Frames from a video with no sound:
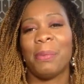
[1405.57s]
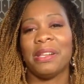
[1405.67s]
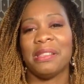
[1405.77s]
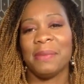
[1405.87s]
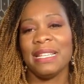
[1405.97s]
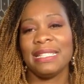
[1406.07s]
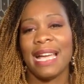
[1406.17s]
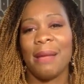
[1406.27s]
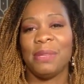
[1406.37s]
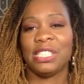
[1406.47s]
But in the
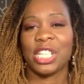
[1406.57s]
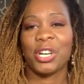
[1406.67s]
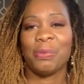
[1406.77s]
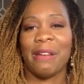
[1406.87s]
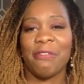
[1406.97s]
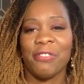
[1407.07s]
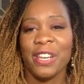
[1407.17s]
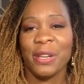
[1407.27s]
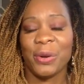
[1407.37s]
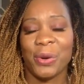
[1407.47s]
meantime, please check out my
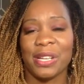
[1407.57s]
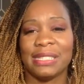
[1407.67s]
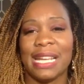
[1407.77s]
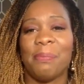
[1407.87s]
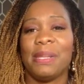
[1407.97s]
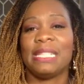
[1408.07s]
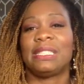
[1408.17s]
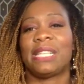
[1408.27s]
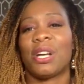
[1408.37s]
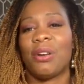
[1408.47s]
free course and
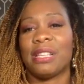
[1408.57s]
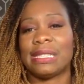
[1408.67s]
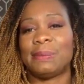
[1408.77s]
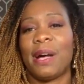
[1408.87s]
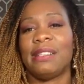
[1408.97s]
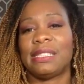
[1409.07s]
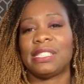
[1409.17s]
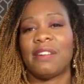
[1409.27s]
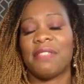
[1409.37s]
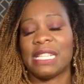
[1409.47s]
please check out the
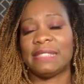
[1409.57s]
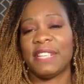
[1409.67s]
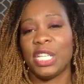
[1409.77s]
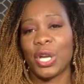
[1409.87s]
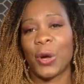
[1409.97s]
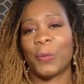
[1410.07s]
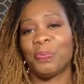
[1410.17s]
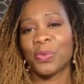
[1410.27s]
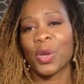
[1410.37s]
sponsors of this video,